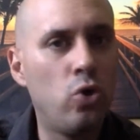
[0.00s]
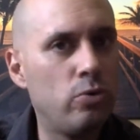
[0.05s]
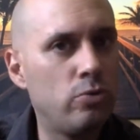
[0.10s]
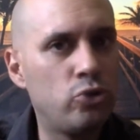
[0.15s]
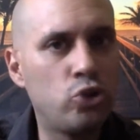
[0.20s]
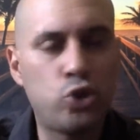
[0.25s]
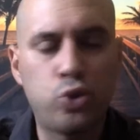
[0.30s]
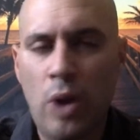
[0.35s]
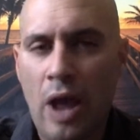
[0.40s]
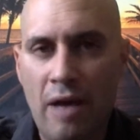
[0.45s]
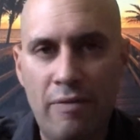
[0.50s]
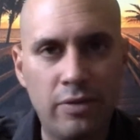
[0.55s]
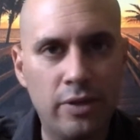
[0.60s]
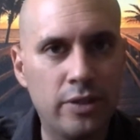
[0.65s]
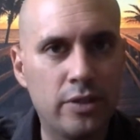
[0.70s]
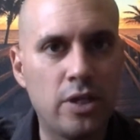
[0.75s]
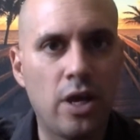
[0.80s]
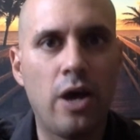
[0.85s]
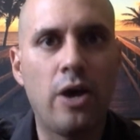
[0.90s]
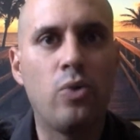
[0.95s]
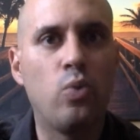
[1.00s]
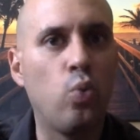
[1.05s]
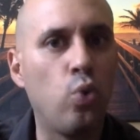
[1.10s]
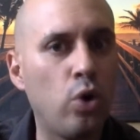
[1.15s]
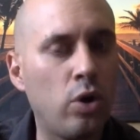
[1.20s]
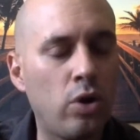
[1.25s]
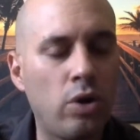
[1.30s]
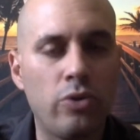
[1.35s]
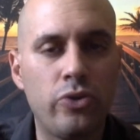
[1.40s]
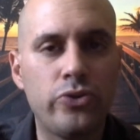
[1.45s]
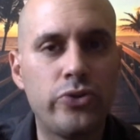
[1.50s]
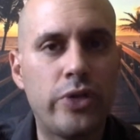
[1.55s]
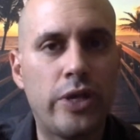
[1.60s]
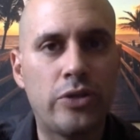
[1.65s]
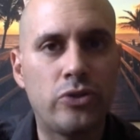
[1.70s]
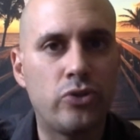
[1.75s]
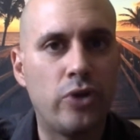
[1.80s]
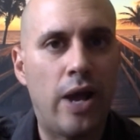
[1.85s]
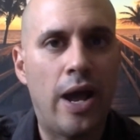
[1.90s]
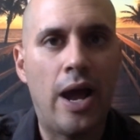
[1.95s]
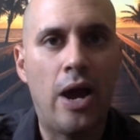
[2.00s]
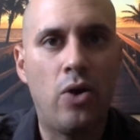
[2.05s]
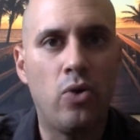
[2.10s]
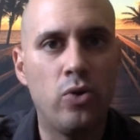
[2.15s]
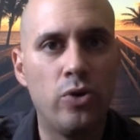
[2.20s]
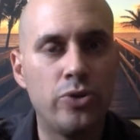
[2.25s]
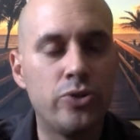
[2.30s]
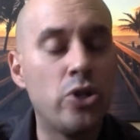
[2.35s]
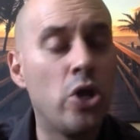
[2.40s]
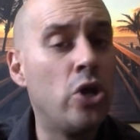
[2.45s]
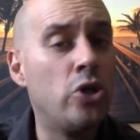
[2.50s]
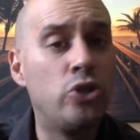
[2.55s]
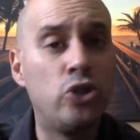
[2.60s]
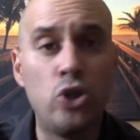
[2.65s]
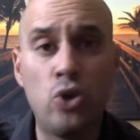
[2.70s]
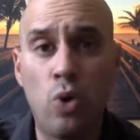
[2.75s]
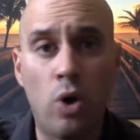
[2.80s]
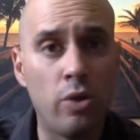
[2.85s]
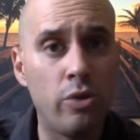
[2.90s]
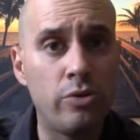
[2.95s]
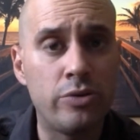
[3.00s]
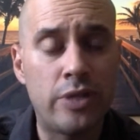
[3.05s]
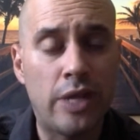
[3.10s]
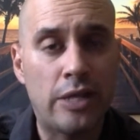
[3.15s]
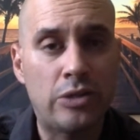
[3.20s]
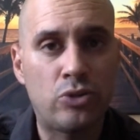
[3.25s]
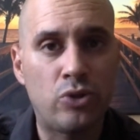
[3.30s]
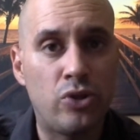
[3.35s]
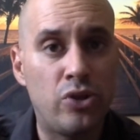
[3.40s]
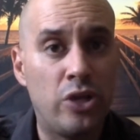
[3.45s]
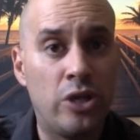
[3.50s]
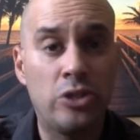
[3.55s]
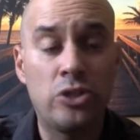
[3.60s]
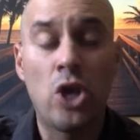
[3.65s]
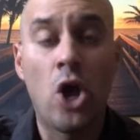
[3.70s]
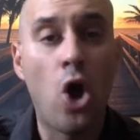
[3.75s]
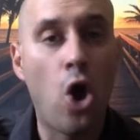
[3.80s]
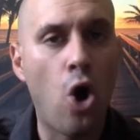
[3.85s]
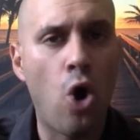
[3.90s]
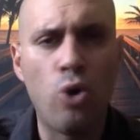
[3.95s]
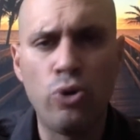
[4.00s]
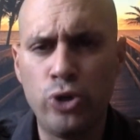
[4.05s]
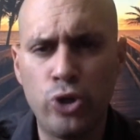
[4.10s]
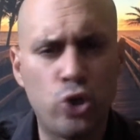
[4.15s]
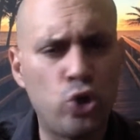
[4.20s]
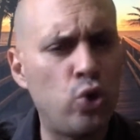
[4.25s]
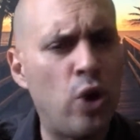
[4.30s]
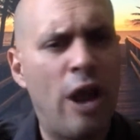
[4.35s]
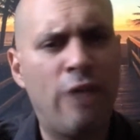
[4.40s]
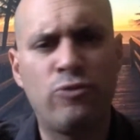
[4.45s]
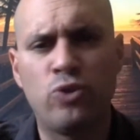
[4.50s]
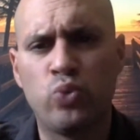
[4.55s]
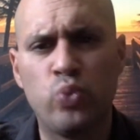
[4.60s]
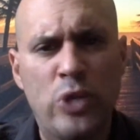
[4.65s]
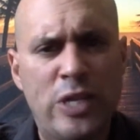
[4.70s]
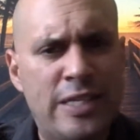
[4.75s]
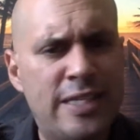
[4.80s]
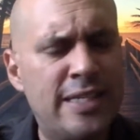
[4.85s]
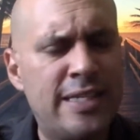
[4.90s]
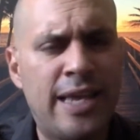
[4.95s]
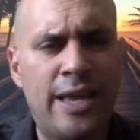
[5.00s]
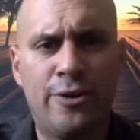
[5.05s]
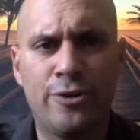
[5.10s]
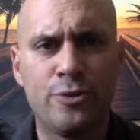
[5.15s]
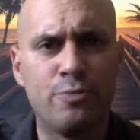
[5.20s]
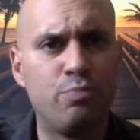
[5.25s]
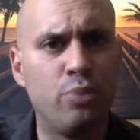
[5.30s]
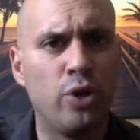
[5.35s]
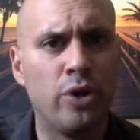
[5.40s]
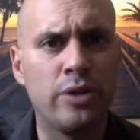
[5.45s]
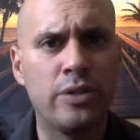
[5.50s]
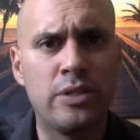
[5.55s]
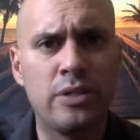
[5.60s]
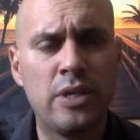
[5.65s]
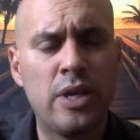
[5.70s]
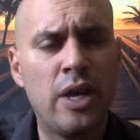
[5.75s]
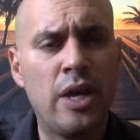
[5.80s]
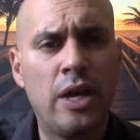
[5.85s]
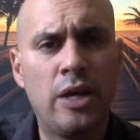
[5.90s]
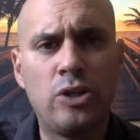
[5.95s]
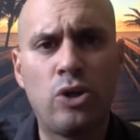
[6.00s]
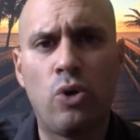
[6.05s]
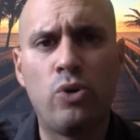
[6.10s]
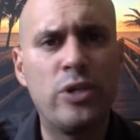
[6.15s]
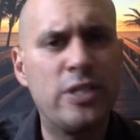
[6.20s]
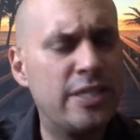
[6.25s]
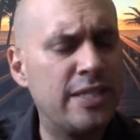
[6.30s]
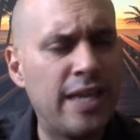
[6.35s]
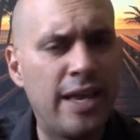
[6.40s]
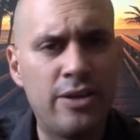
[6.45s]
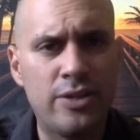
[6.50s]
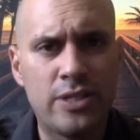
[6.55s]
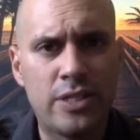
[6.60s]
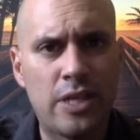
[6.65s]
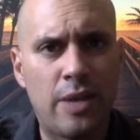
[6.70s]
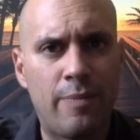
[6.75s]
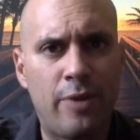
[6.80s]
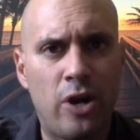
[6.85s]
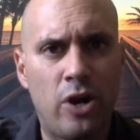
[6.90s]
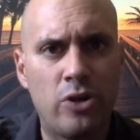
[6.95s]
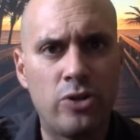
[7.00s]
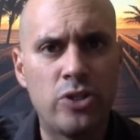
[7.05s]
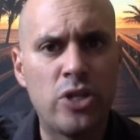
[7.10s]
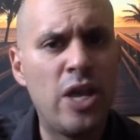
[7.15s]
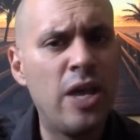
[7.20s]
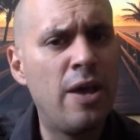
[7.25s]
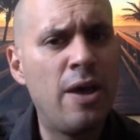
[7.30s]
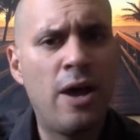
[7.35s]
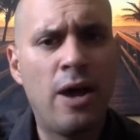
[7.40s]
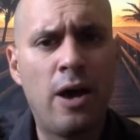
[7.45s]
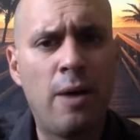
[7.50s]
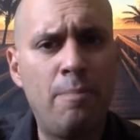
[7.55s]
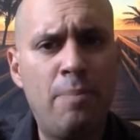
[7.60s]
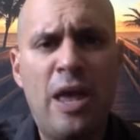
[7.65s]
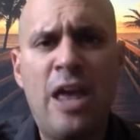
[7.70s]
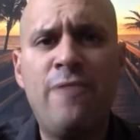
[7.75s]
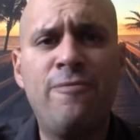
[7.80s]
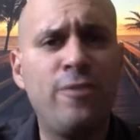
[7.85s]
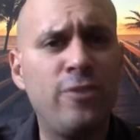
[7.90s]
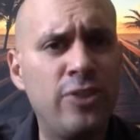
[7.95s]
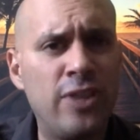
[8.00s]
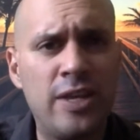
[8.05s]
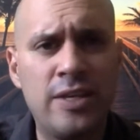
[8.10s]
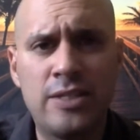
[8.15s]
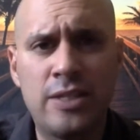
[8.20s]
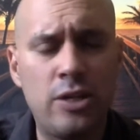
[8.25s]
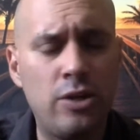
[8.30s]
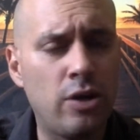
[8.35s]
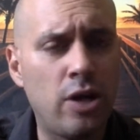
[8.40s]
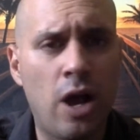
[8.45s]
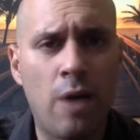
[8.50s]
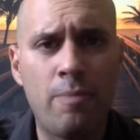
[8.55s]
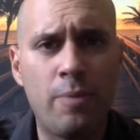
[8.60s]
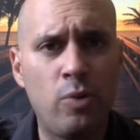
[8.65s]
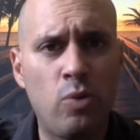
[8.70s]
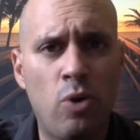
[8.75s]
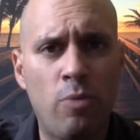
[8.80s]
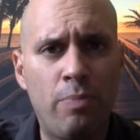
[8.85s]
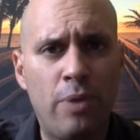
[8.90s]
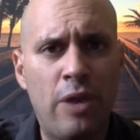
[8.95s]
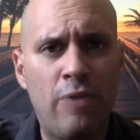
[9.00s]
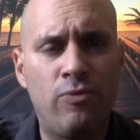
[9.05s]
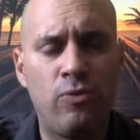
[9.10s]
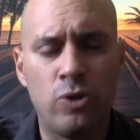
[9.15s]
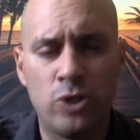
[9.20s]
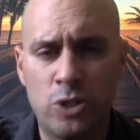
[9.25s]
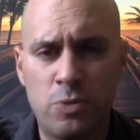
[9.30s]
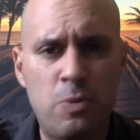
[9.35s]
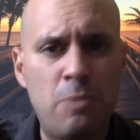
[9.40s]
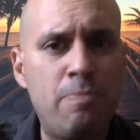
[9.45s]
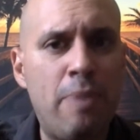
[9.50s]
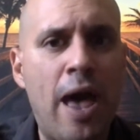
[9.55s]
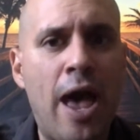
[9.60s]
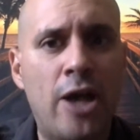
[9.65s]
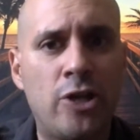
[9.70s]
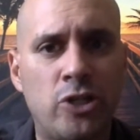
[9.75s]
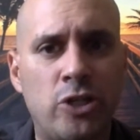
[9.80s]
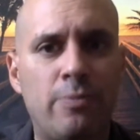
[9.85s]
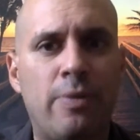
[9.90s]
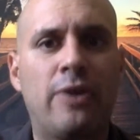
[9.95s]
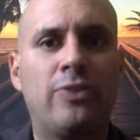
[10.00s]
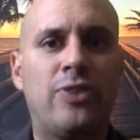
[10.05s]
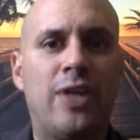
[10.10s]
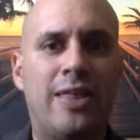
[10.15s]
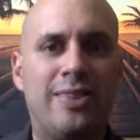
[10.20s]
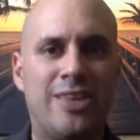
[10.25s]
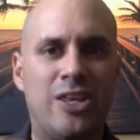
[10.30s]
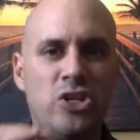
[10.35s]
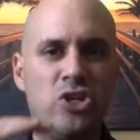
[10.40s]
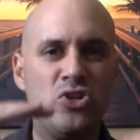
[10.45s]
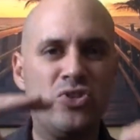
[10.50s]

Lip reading: travel a ton, work all those extra hours, do all those extra things, hone your craft, read sales books, go to sales seminars, pay for things that your company won't pay for. Just be passionate about that. Then you're